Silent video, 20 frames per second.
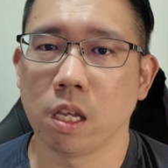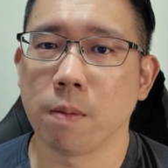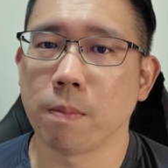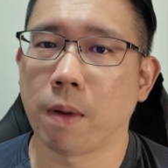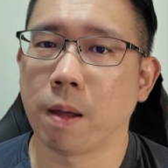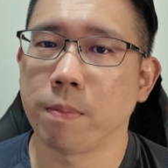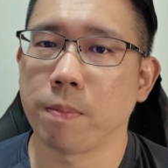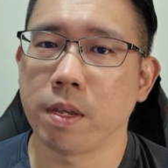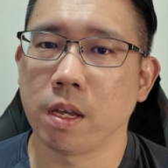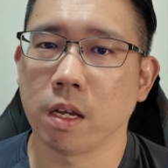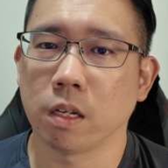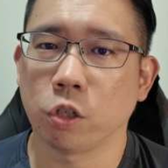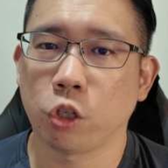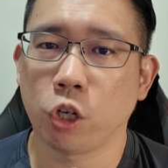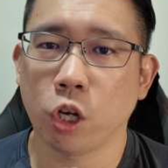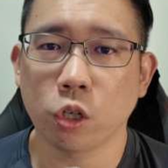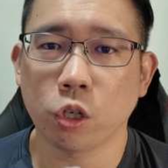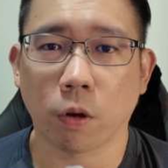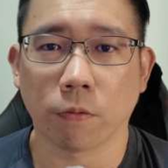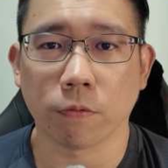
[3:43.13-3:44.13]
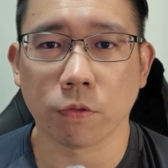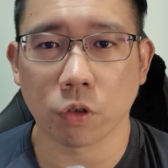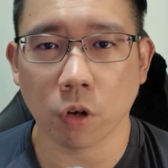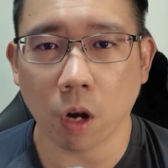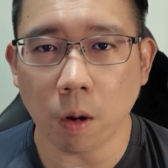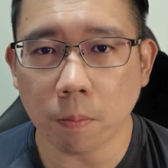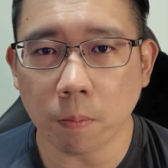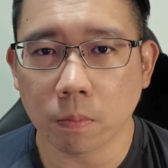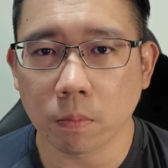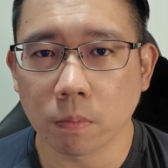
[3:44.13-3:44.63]
it might be a change of
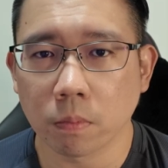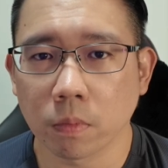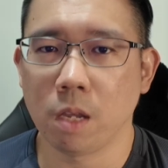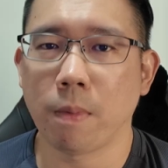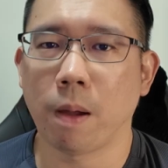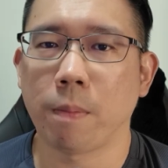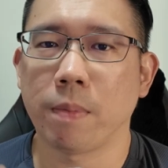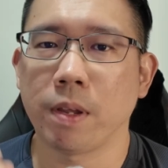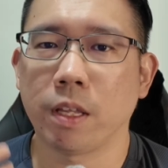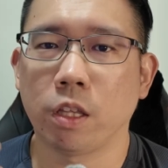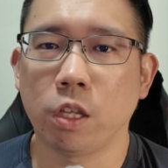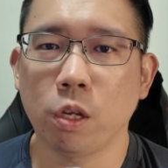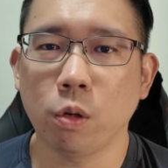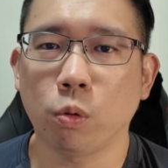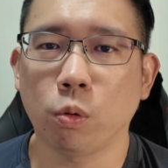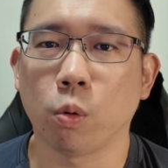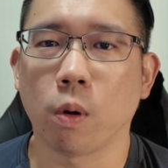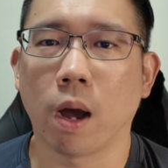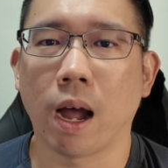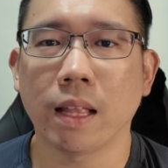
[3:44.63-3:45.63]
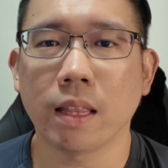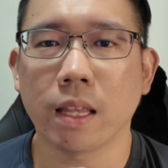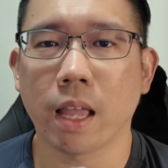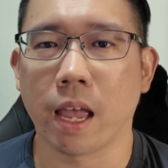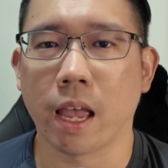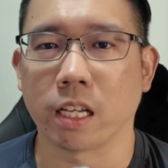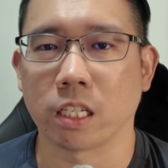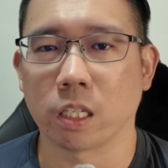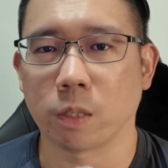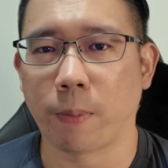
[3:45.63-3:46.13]
job, it might be due to
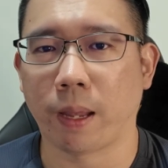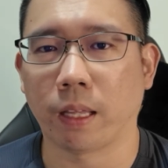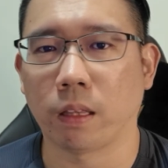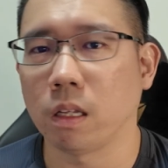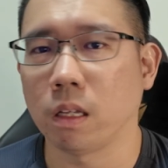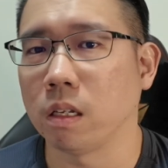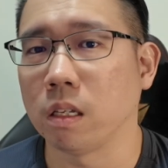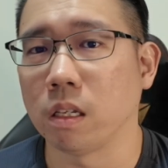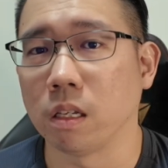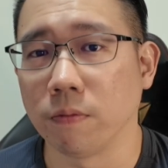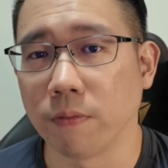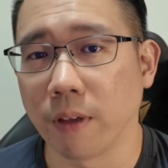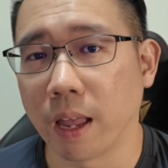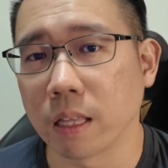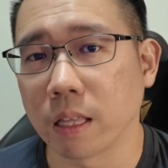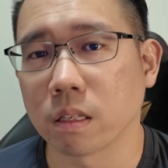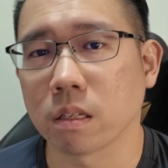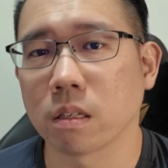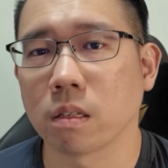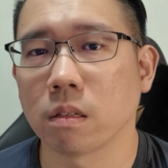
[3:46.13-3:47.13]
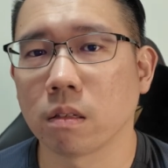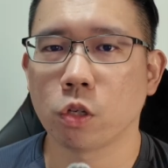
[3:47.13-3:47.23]
unexpected events.